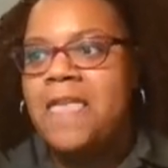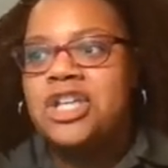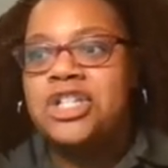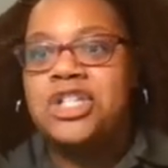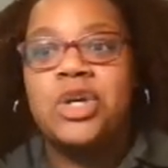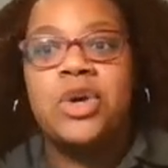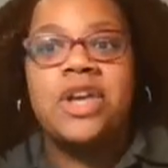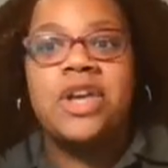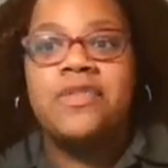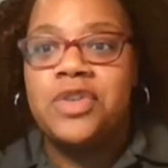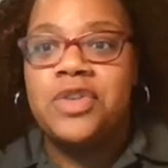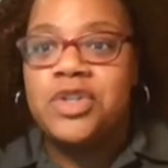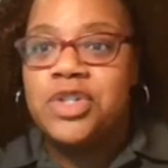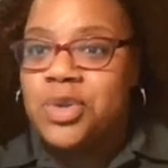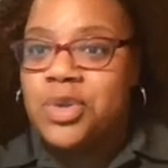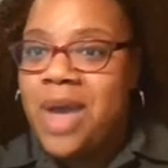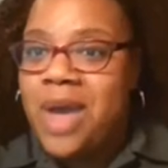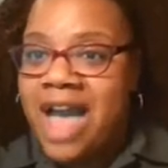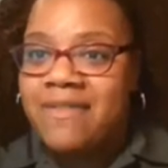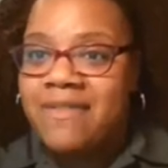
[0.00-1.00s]
So if you
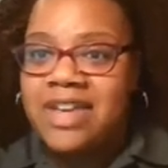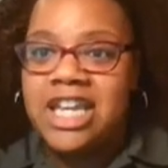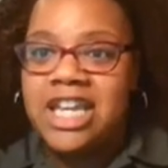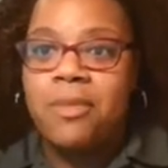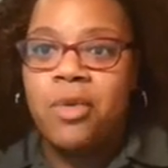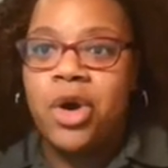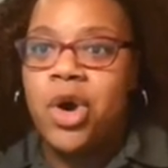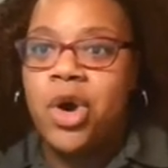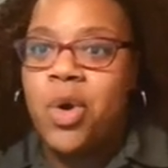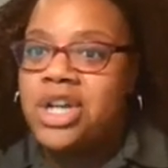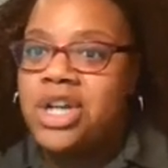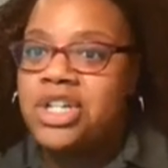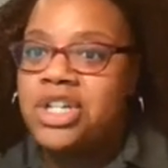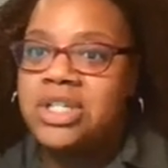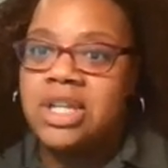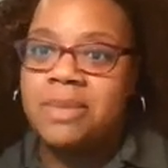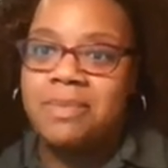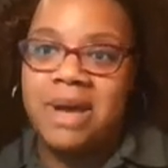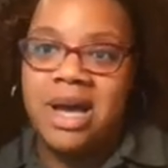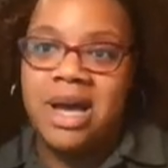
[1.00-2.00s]
do have any more
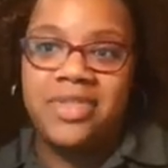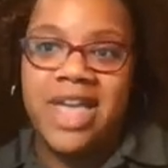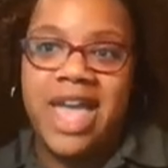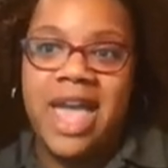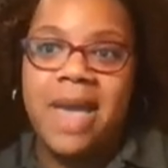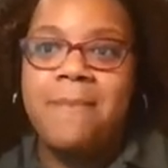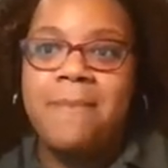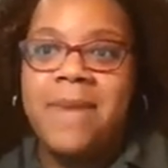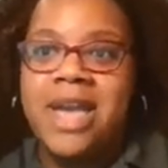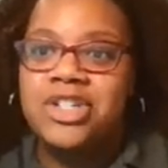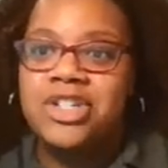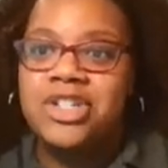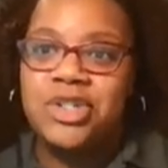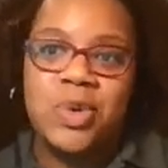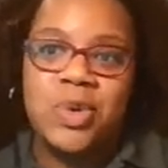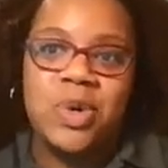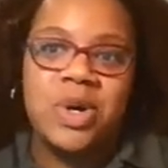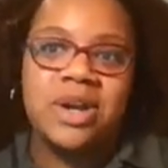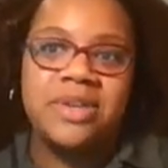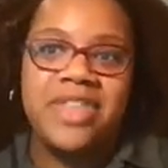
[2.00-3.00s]
questions about that, make
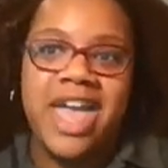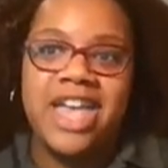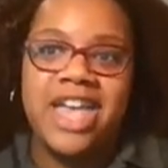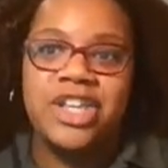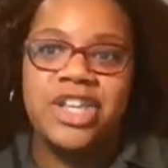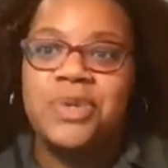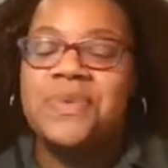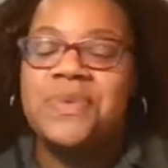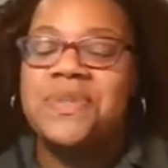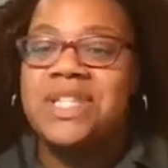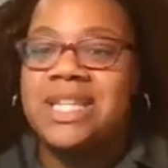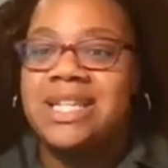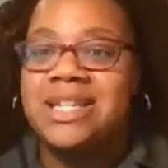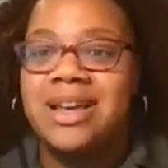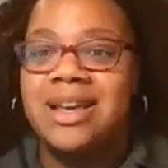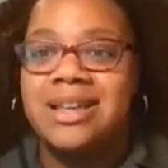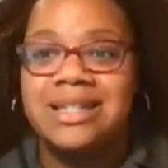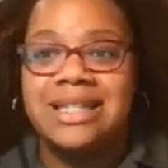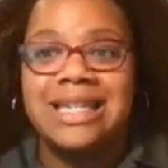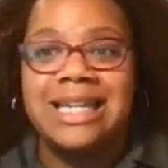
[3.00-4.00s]
sure that you send
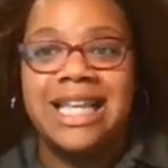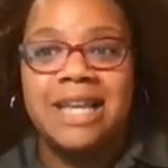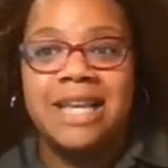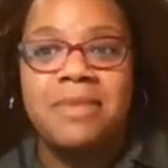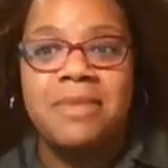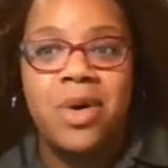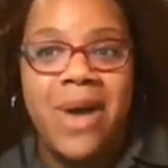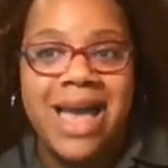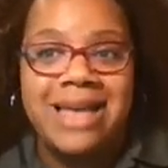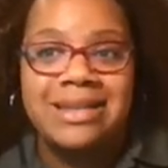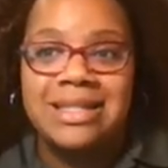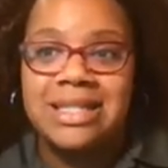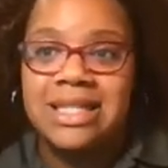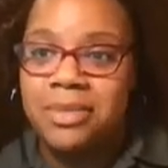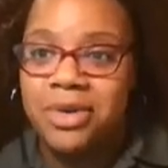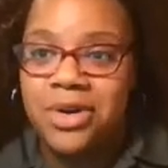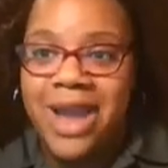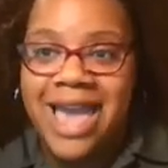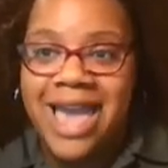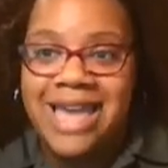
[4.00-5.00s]
us an email at
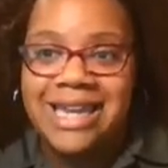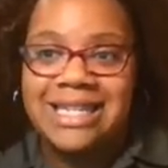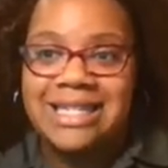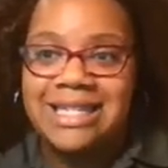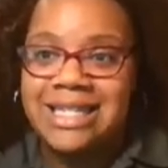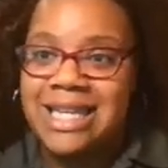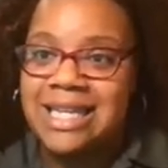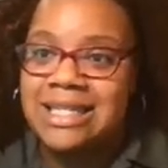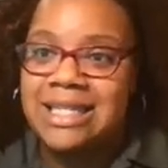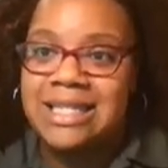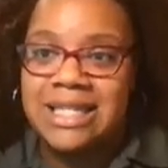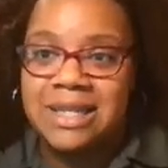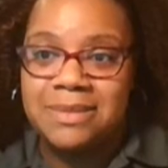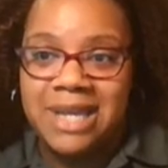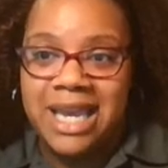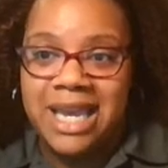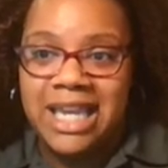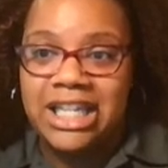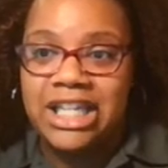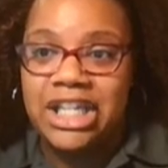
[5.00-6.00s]

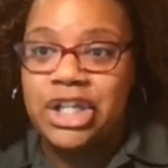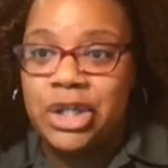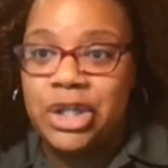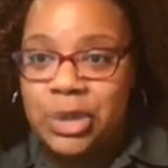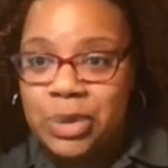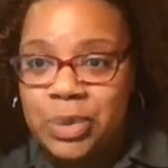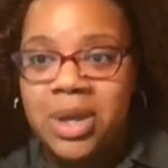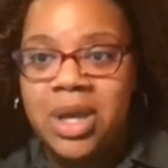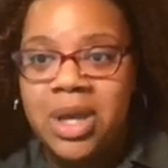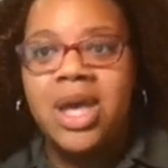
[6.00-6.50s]
summer@ncsssm.edu.